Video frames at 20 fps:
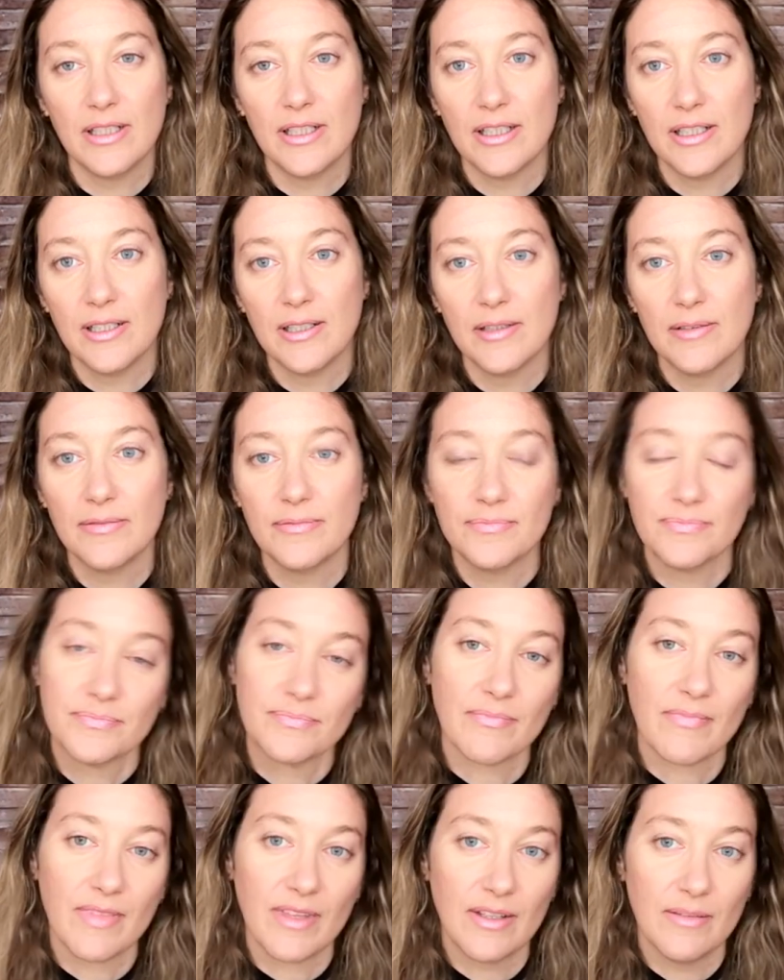um,
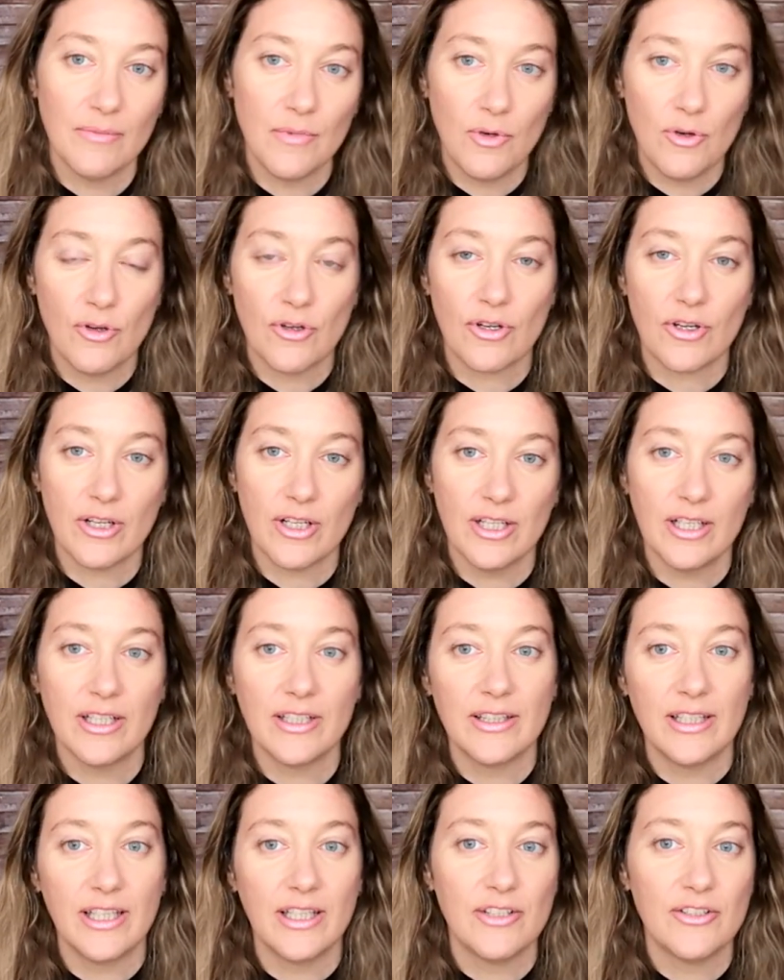uh, more
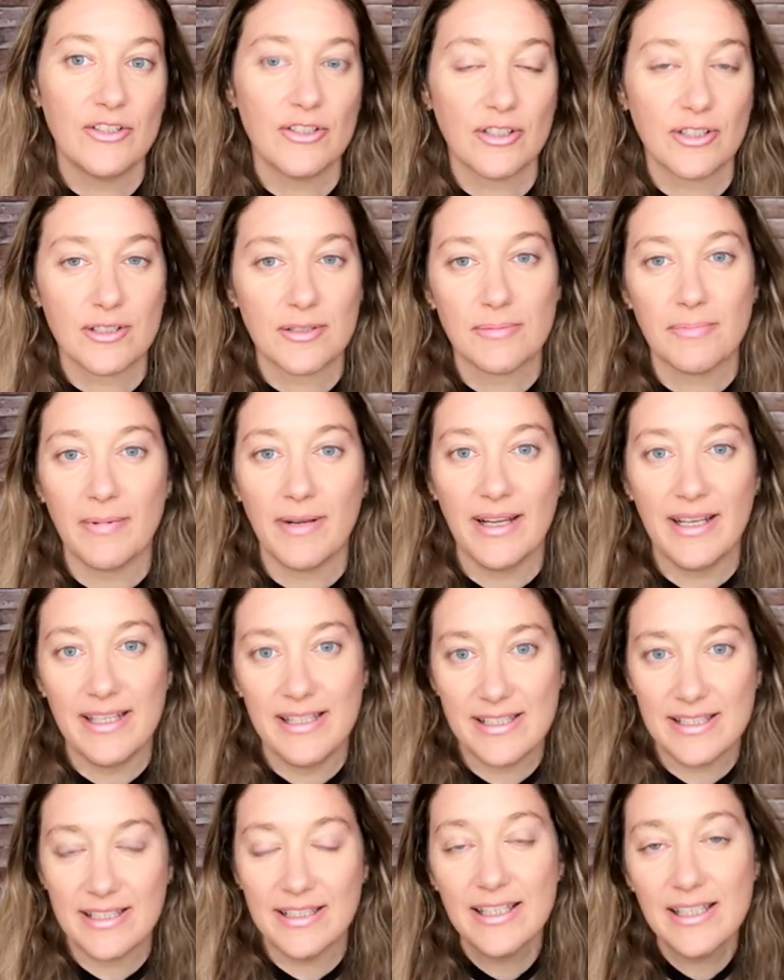uh, dangerous
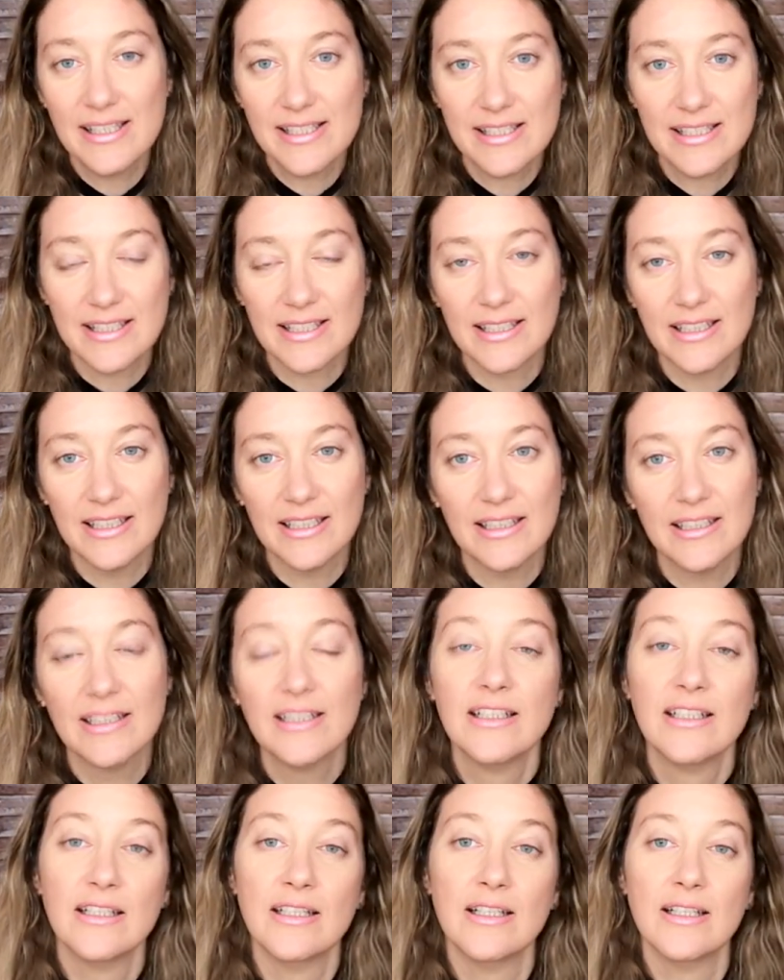places. Uh,
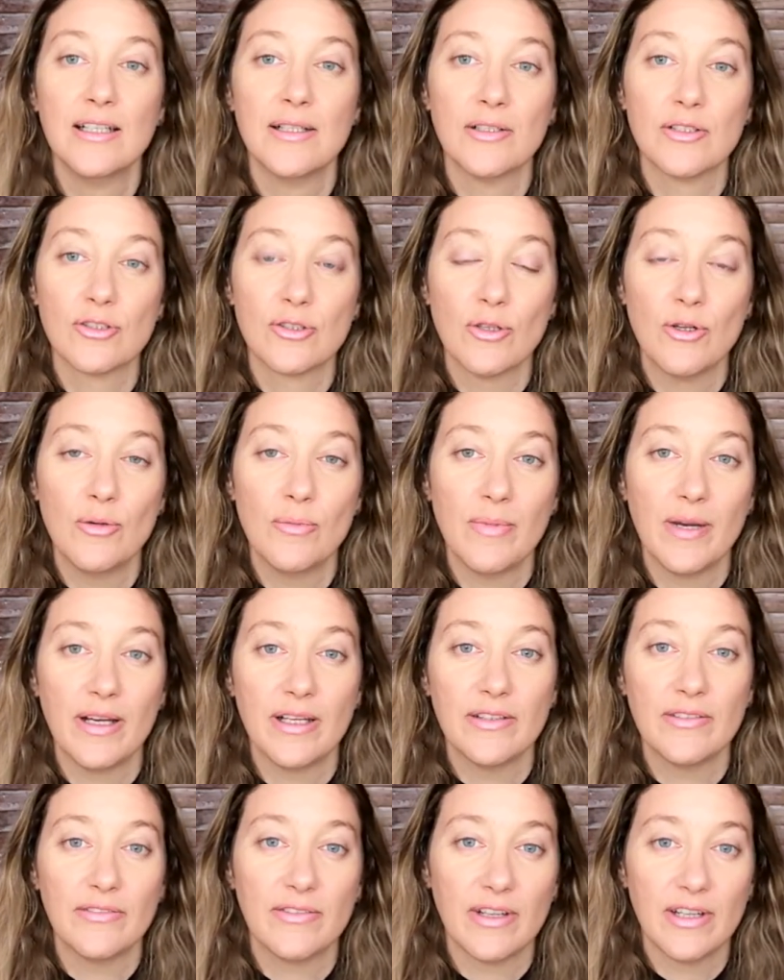so
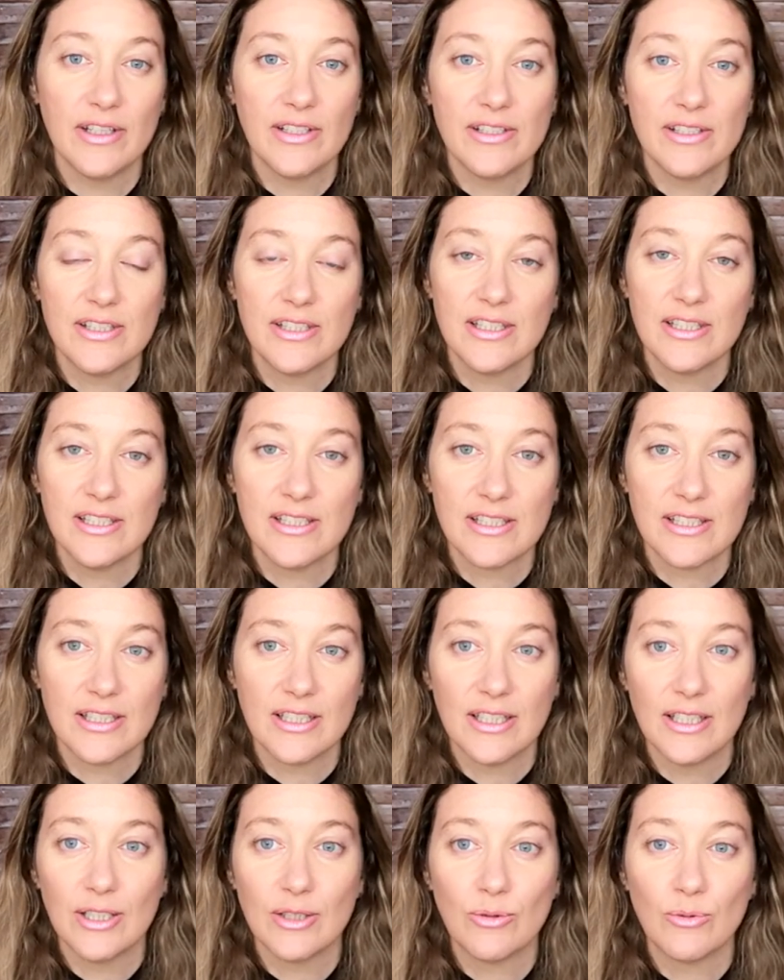my advice is
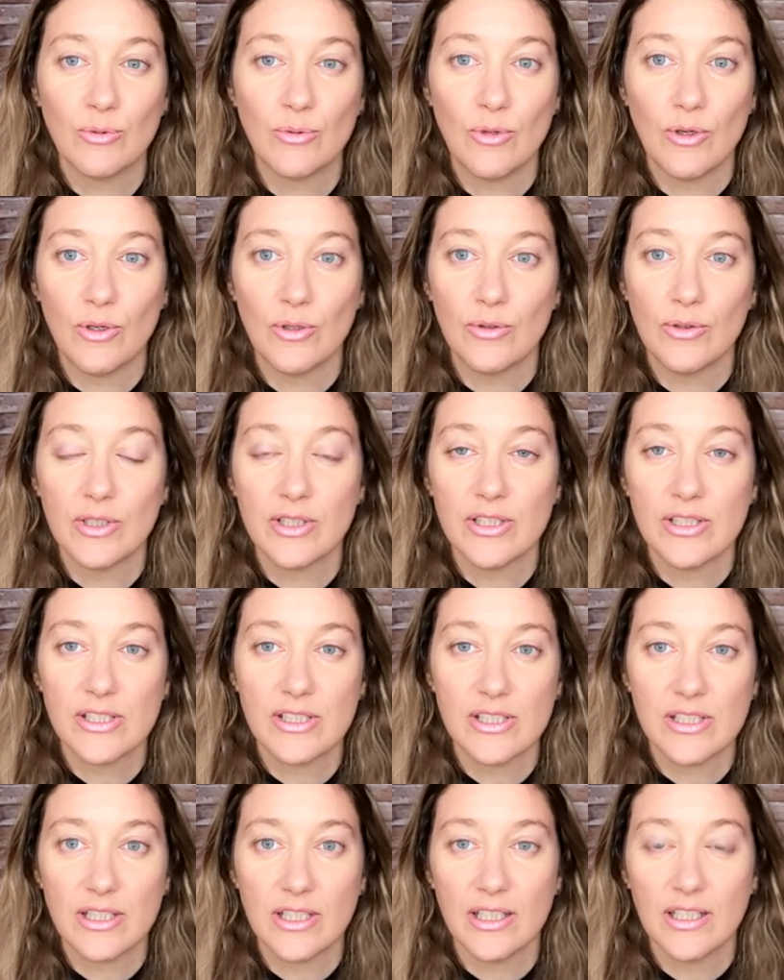to
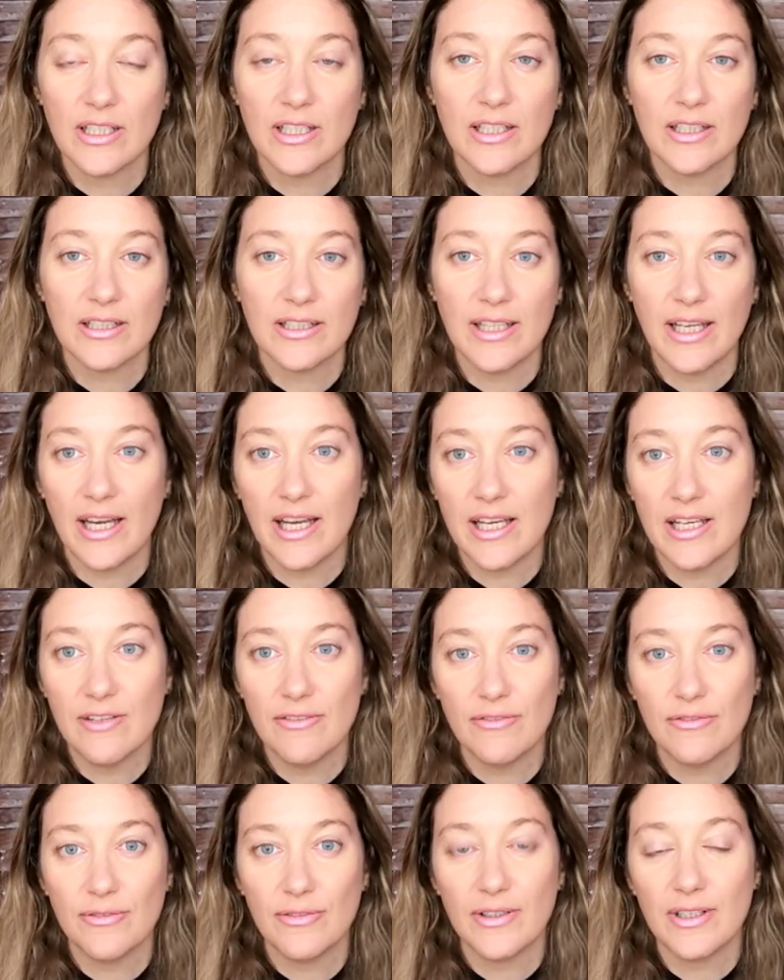always
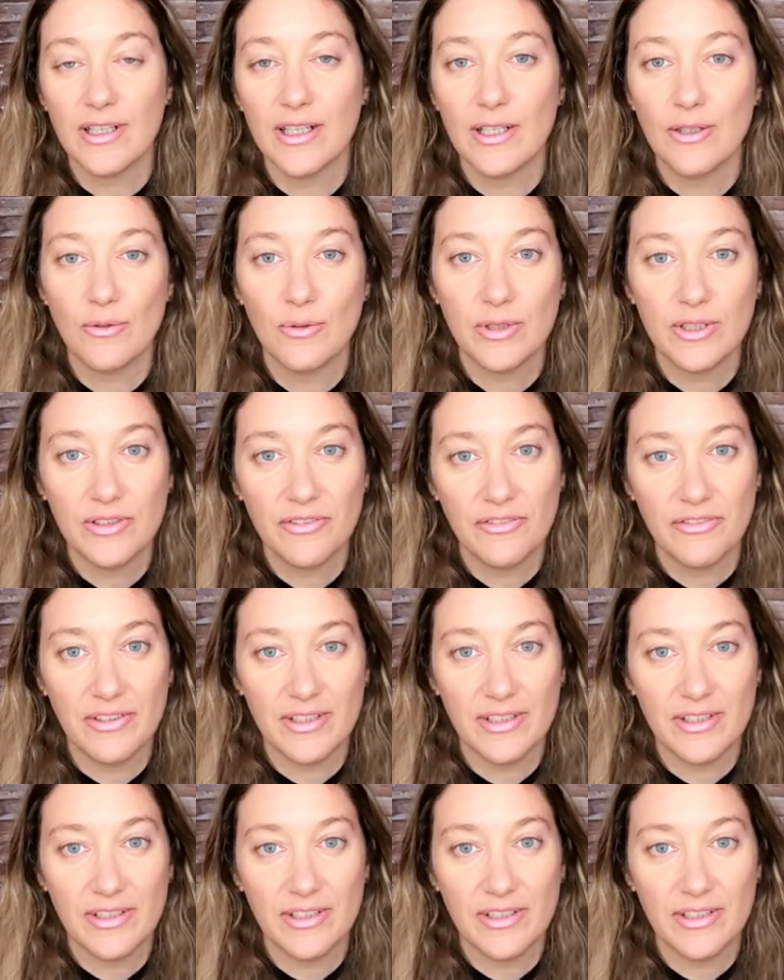dive with